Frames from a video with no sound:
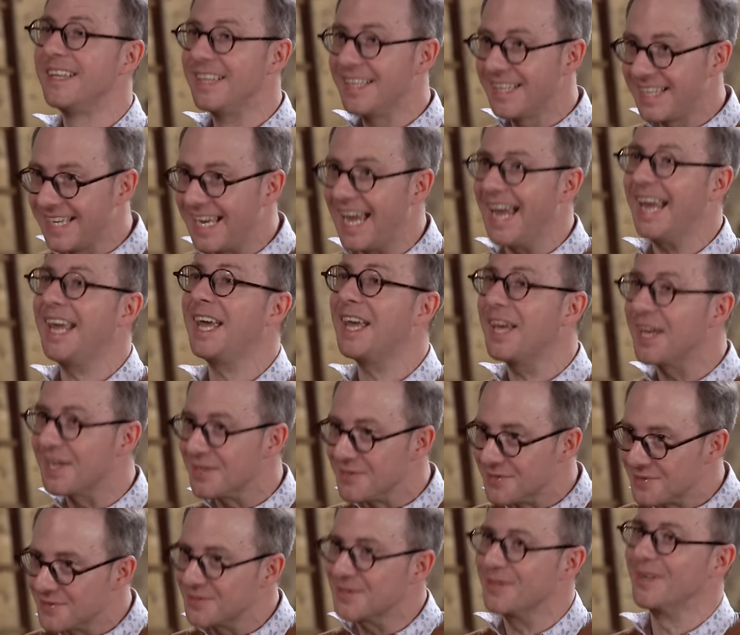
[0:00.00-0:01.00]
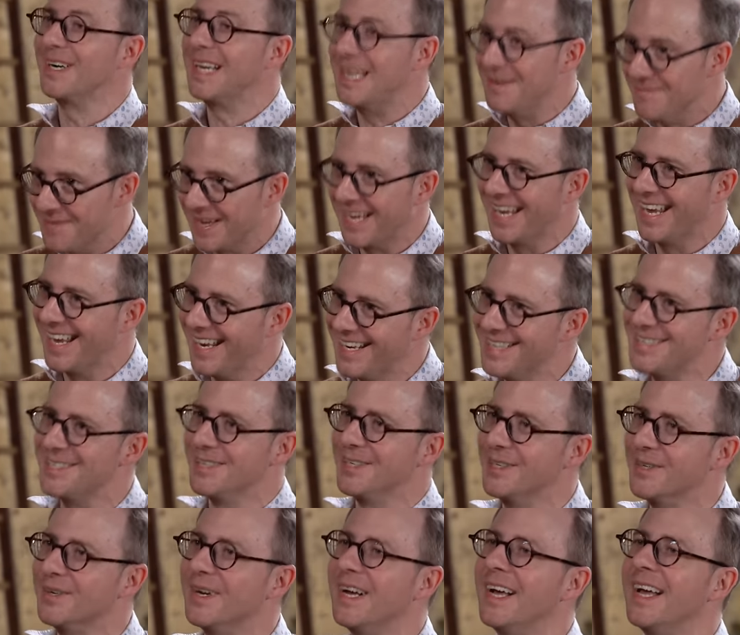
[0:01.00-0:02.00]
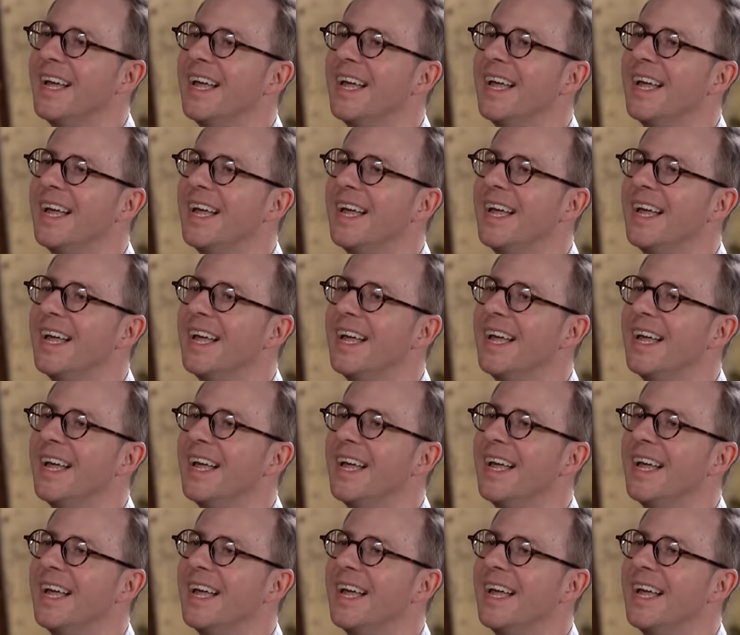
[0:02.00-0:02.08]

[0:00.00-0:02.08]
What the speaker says: kicking and screaming into